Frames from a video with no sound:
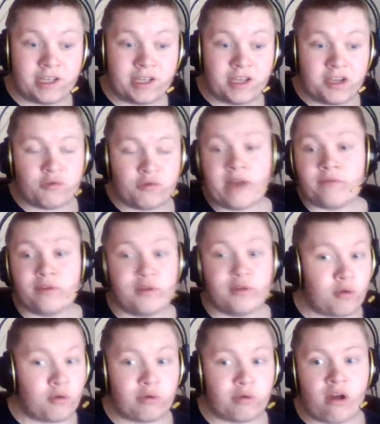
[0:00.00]
you have no
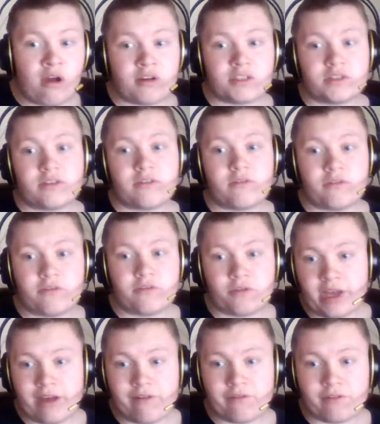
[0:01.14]
logs for
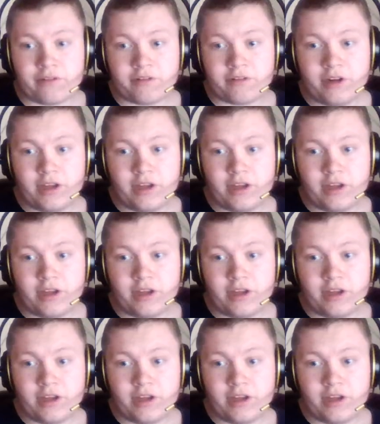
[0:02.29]
going after.